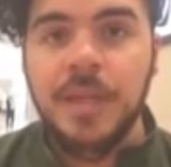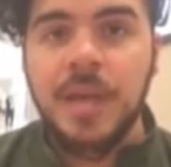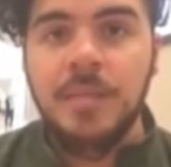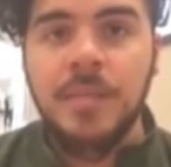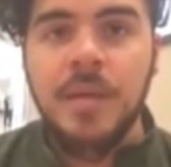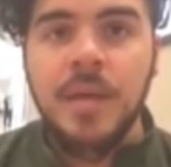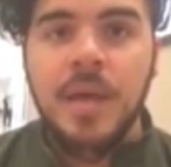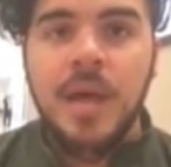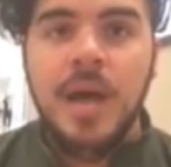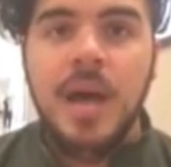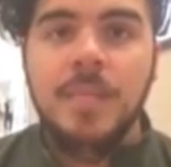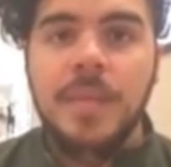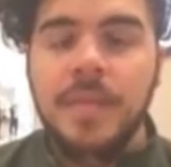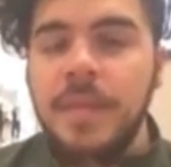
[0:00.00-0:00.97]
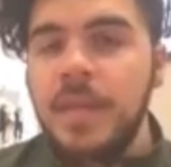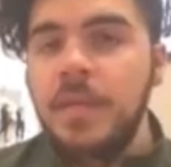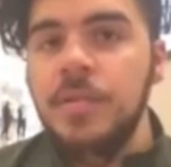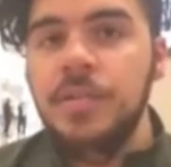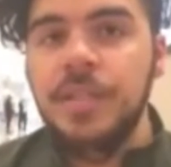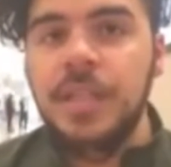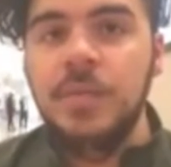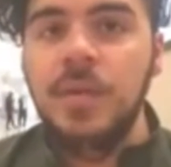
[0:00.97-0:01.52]
for them, then they
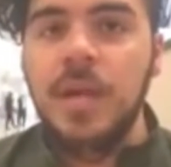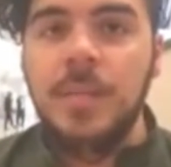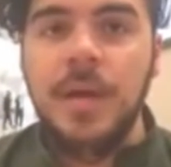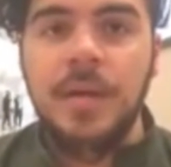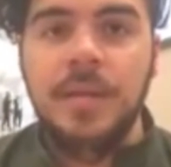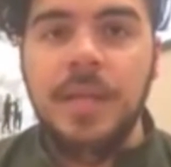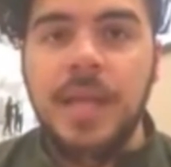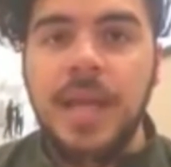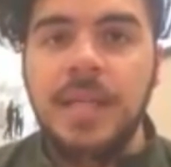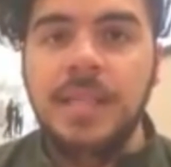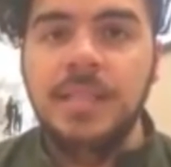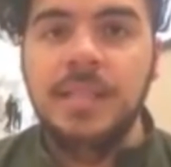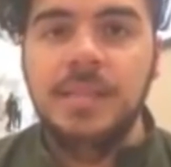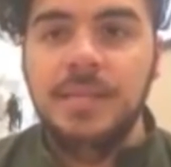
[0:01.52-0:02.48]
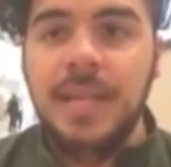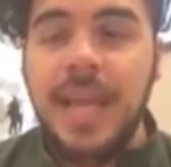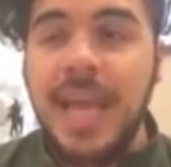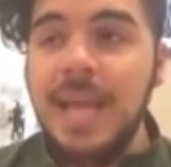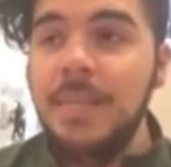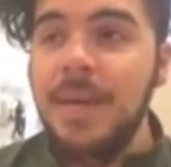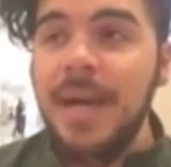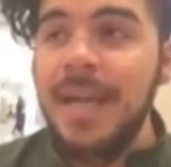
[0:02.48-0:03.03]
usually can come out in the end,
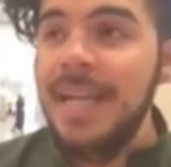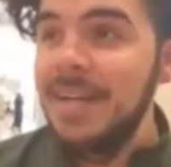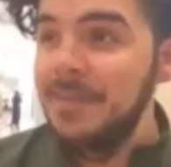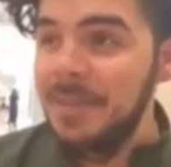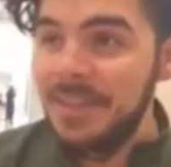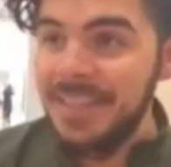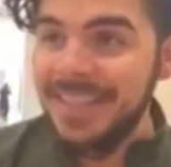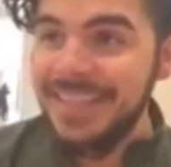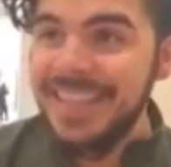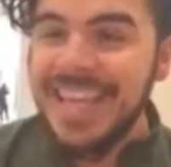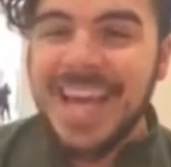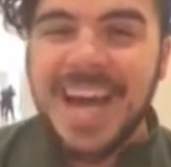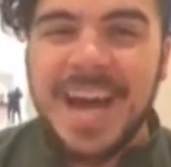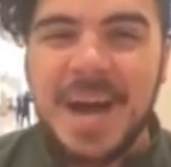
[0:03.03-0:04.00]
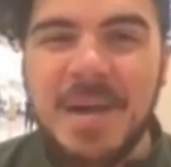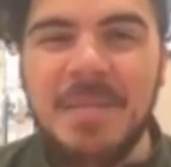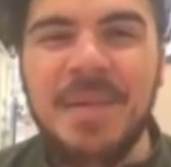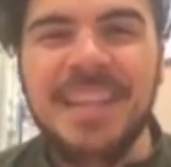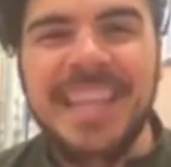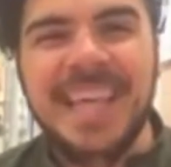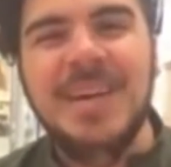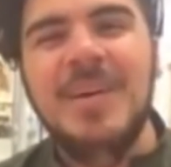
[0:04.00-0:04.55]
A, buying everything,
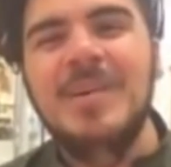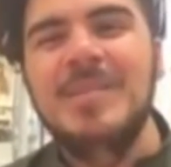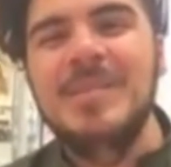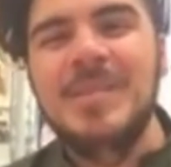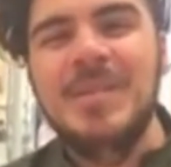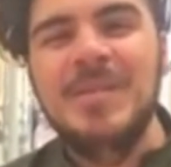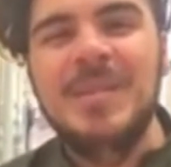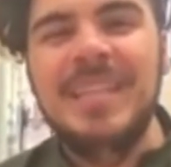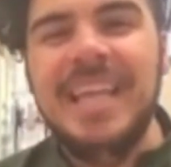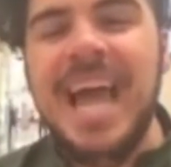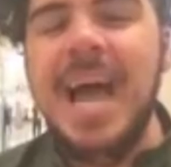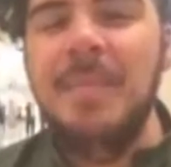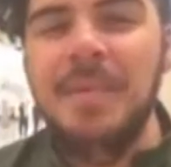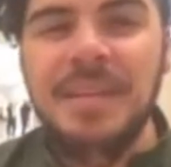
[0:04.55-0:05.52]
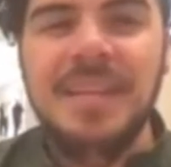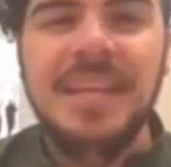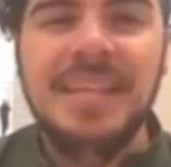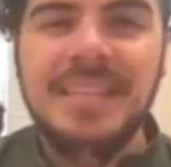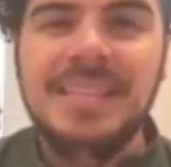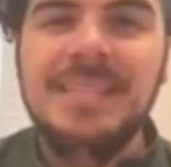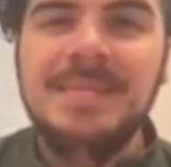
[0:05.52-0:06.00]
but then also really happy in the end.